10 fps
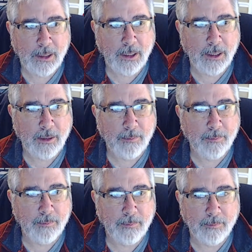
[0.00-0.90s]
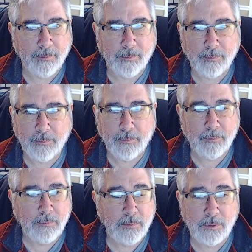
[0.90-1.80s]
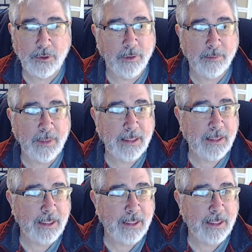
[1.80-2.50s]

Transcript: You know what I mean?